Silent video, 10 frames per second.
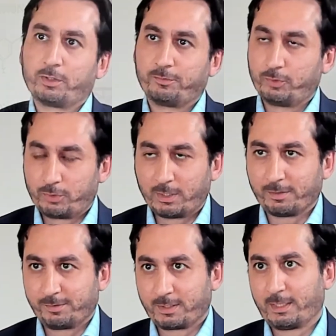is
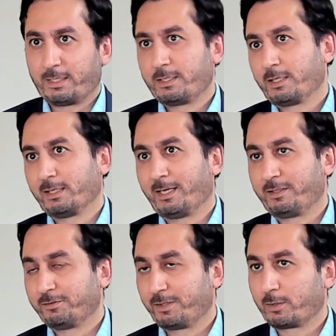utilizing that, and that
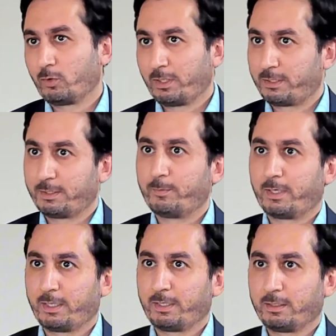is regulated
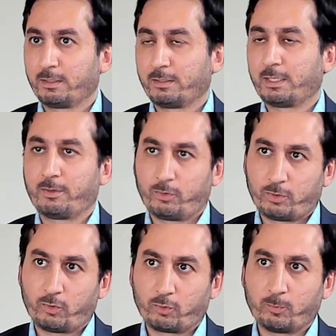by thyroid
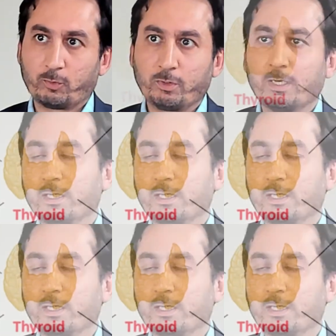hormone.